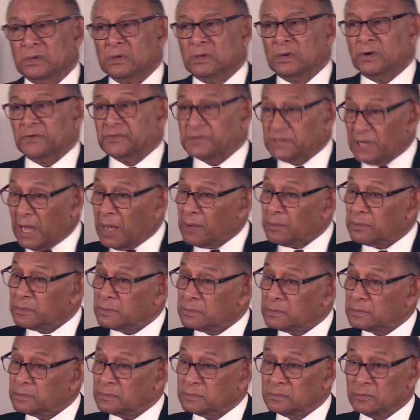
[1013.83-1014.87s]
of some
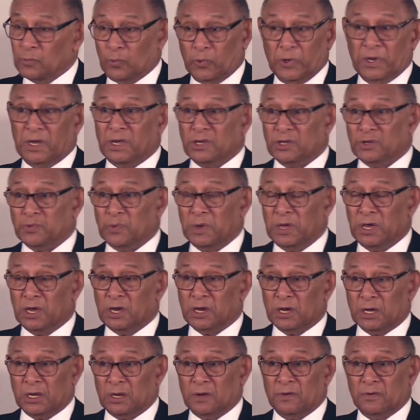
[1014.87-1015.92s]
ways we
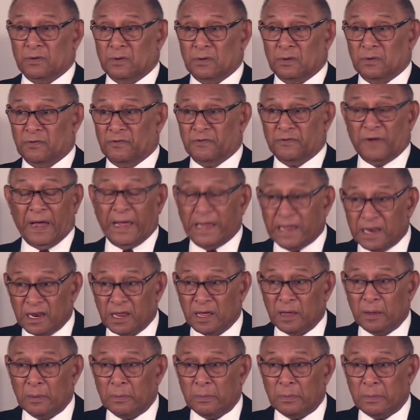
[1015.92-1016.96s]
can fight
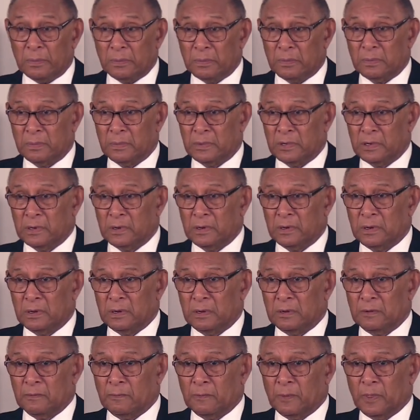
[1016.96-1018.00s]
him,
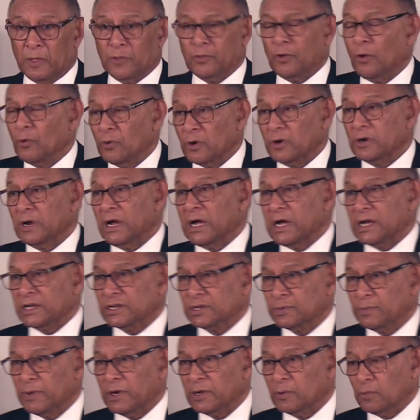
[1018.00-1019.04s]
though not
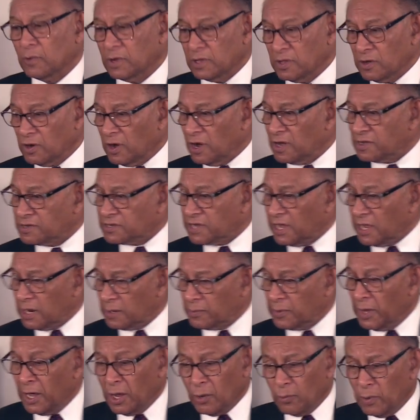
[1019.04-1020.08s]
us, but with God's
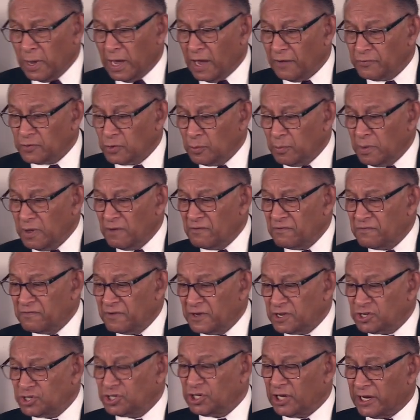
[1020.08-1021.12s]
help. We have to be
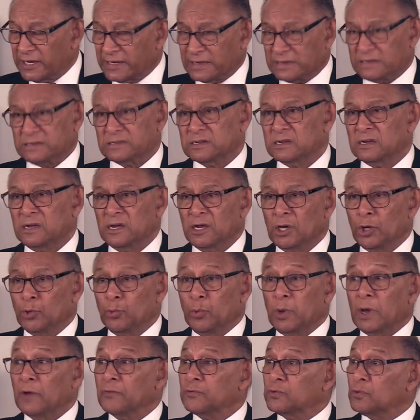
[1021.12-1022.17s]
vigilant.
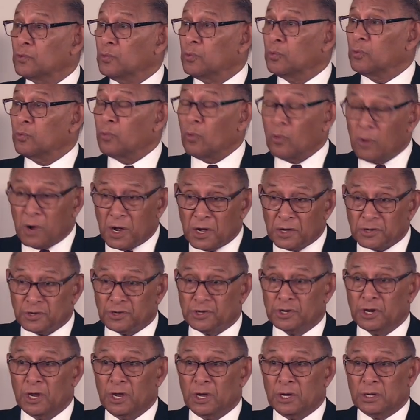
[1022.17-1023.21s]
We have to
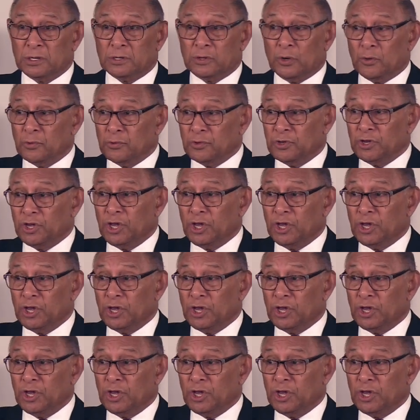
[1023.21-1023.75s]
watch. Don't